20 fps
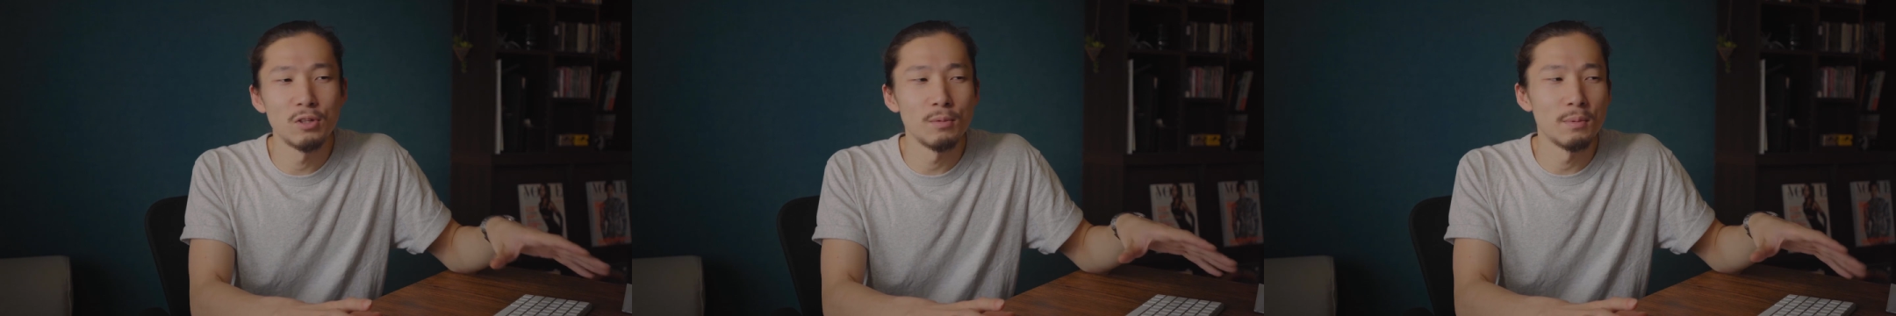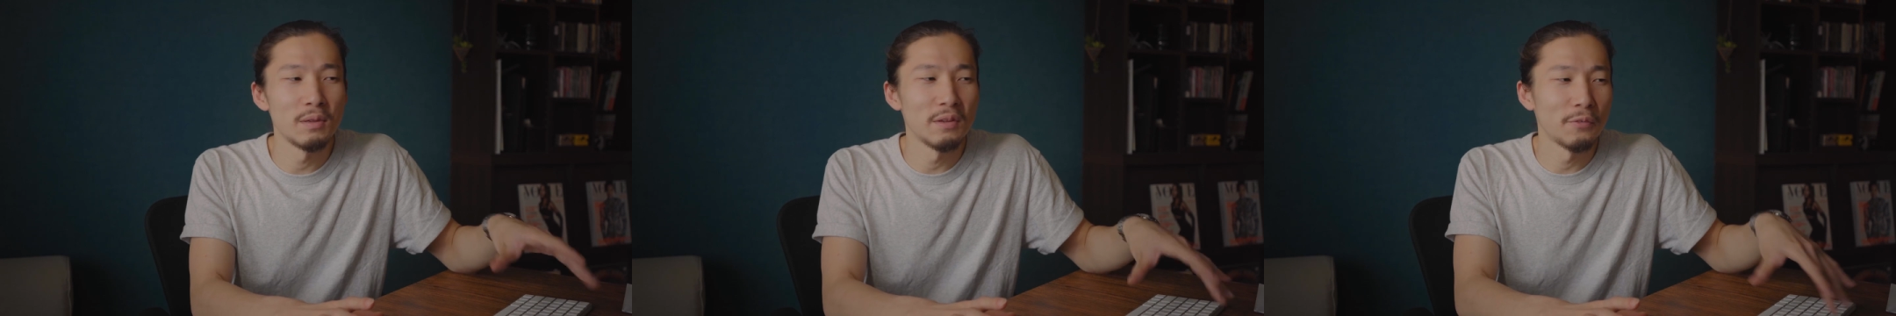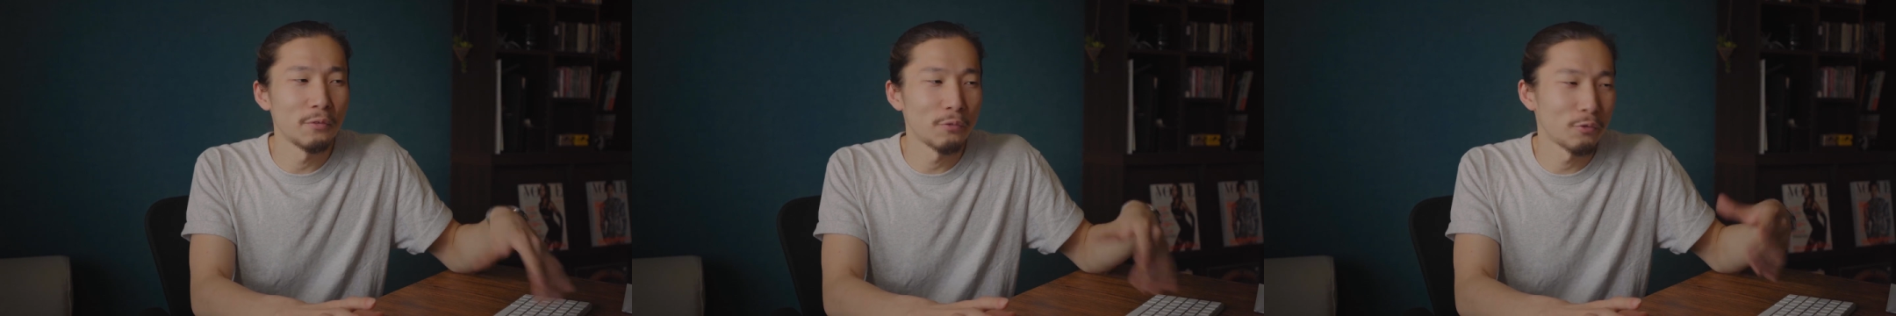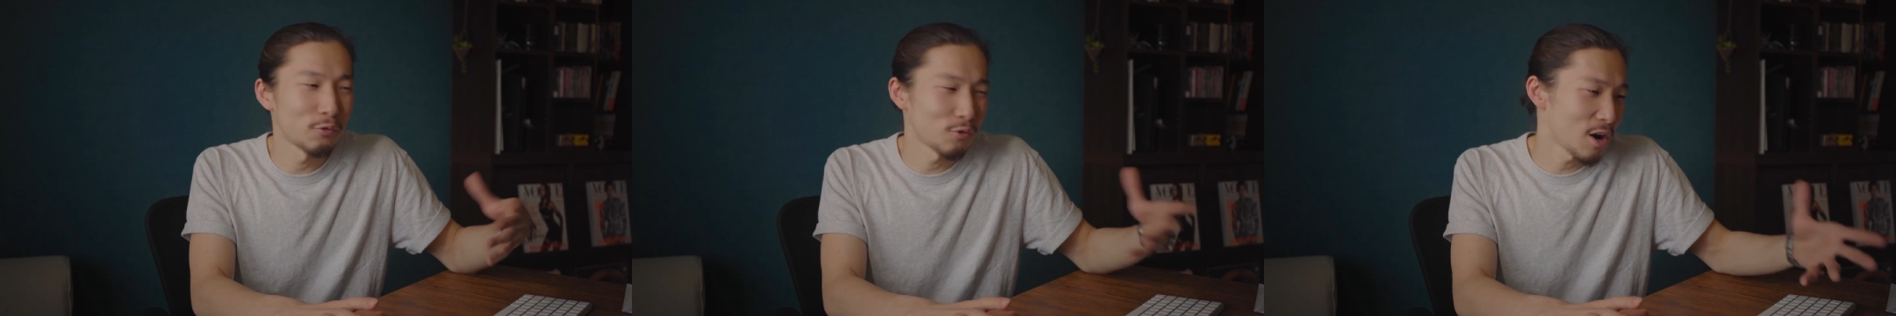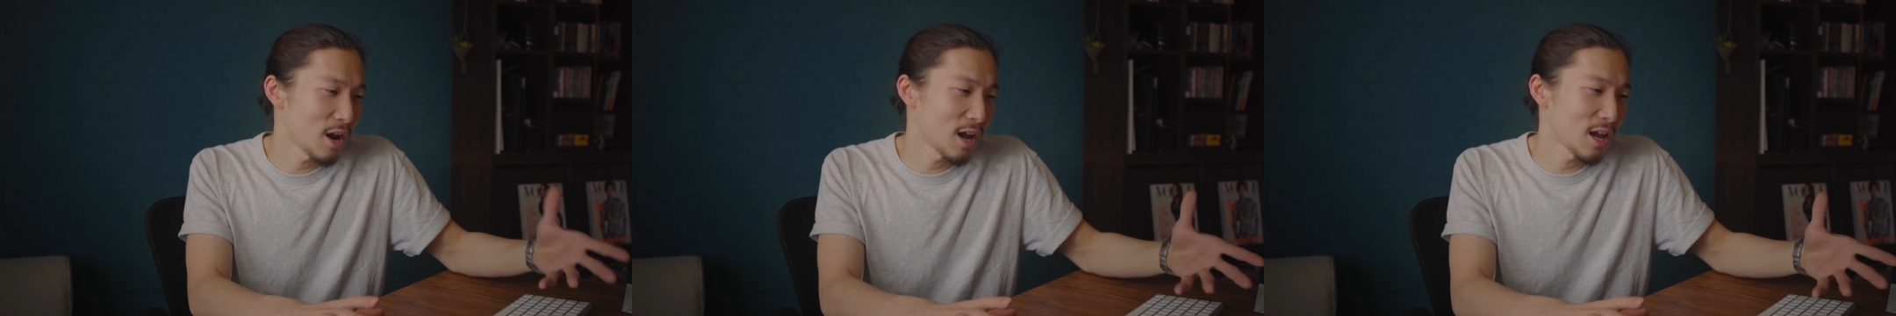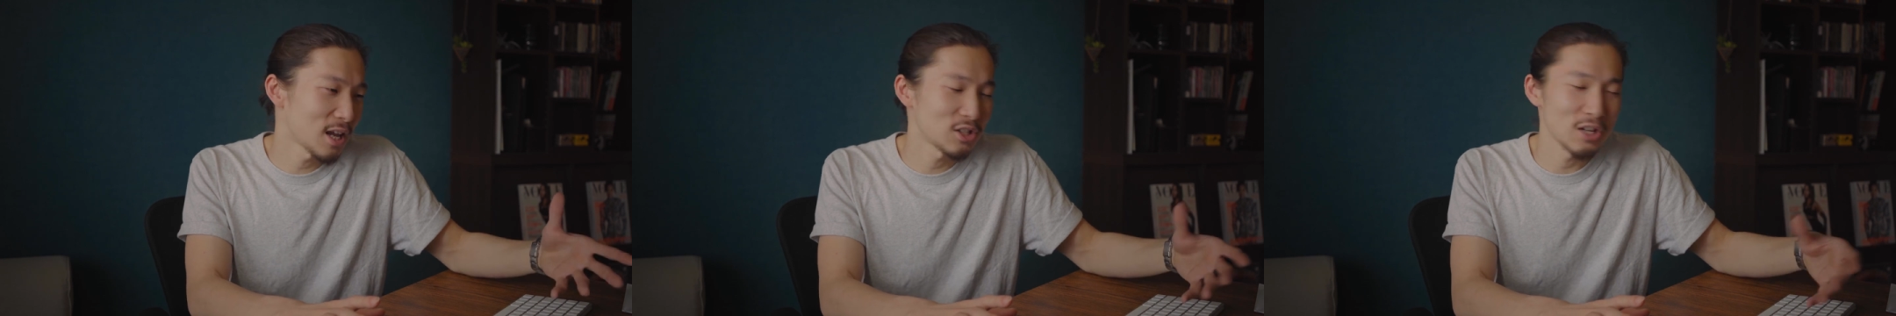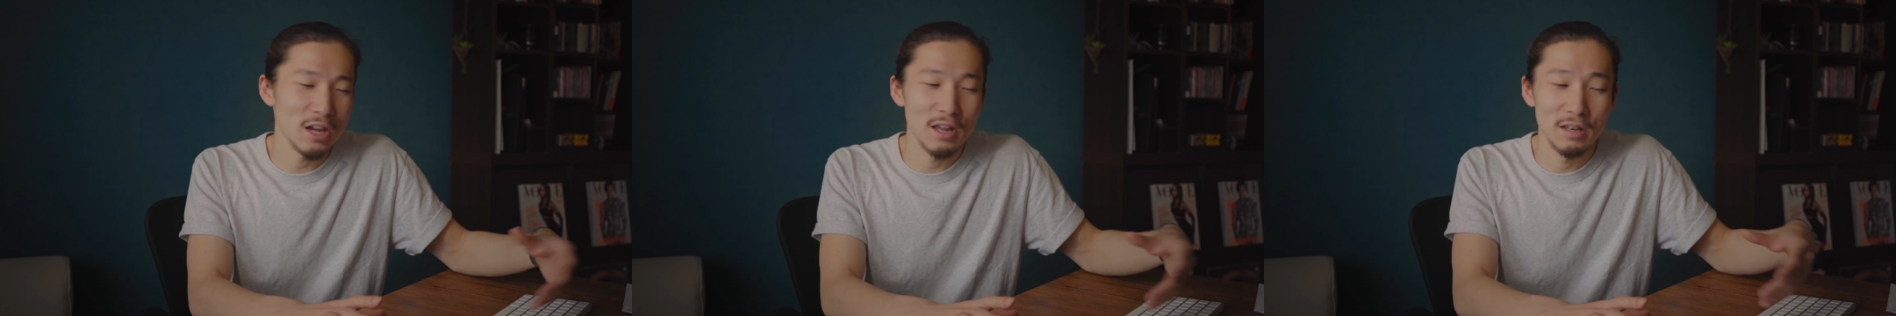to be
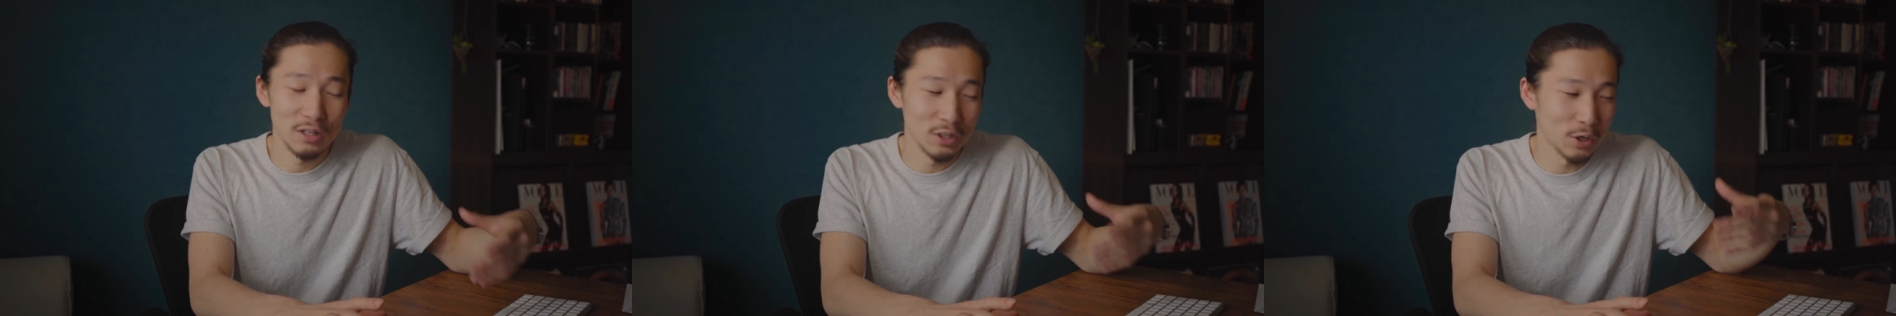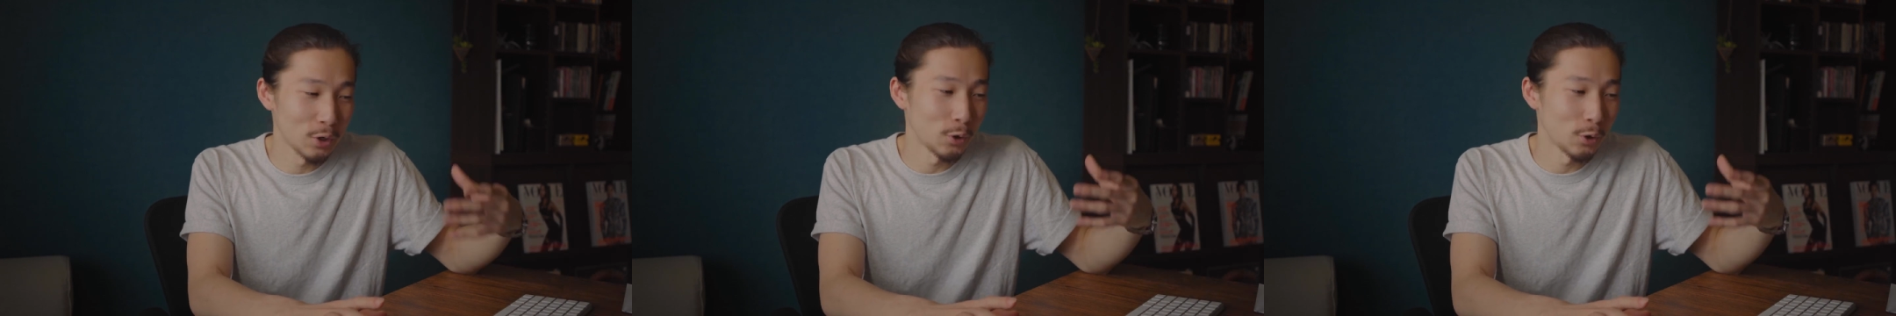fresh and